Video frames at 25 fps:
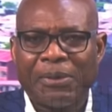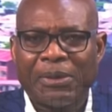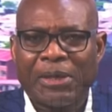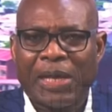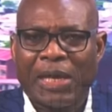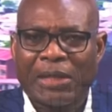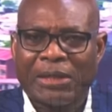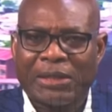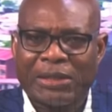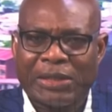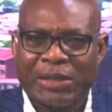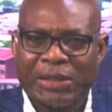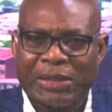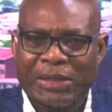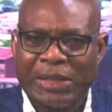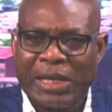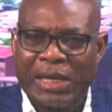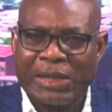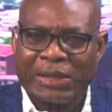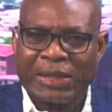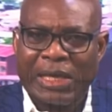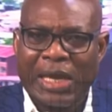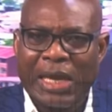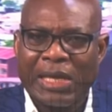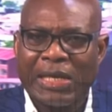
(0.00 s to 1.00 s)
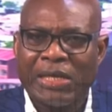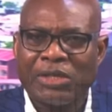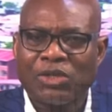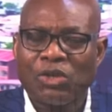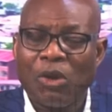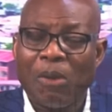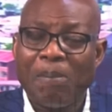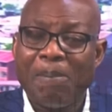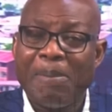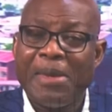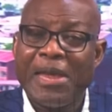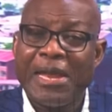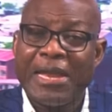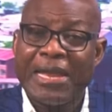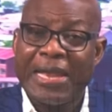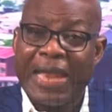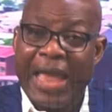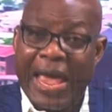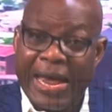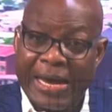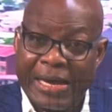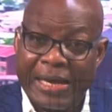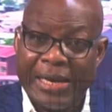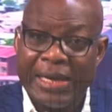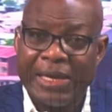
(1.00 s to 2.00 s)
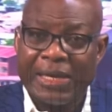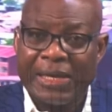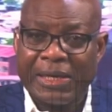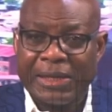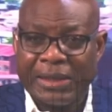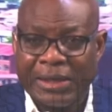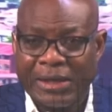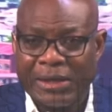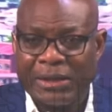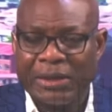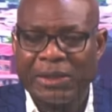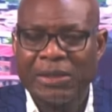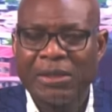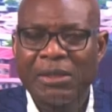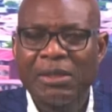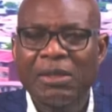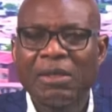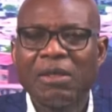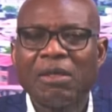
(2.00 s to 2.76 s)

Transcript: that this escalation may likely create,